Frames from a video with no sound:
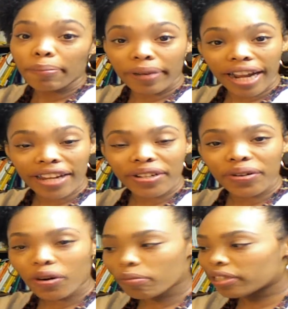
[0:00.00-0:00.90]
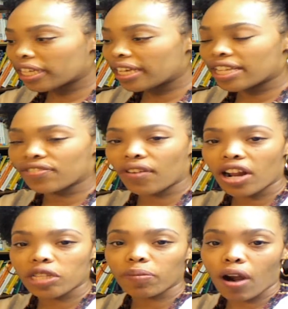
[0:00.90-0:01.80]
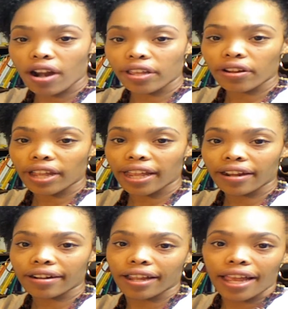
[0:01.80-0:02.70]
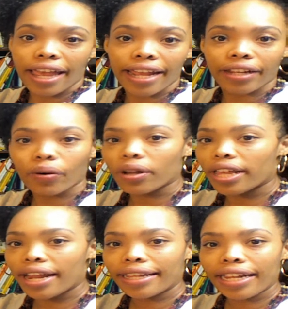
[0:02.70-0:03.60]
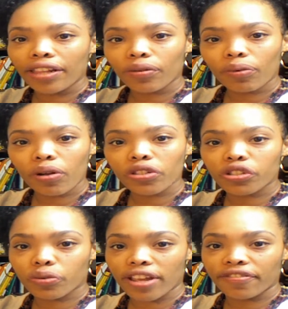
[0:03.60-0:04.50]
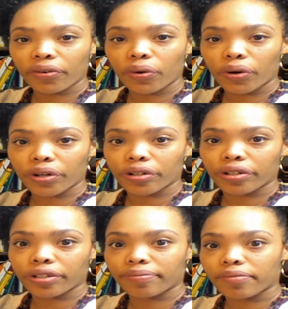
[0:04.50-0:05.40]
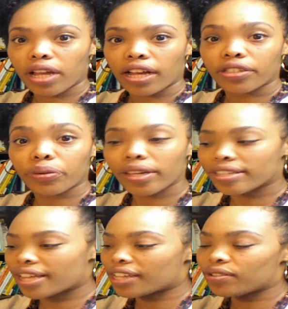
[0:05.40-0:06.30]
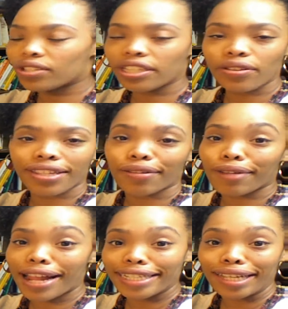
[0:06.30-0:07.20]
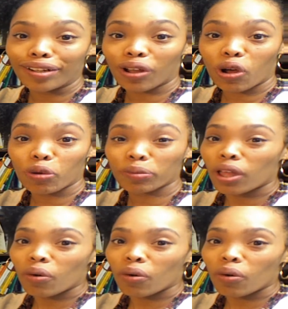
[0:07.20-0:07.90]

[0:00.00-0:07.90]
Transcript: but I normally, as far as parting her hair and going ahead and getting the rows straight for her twist, I usually use a rat tail comb,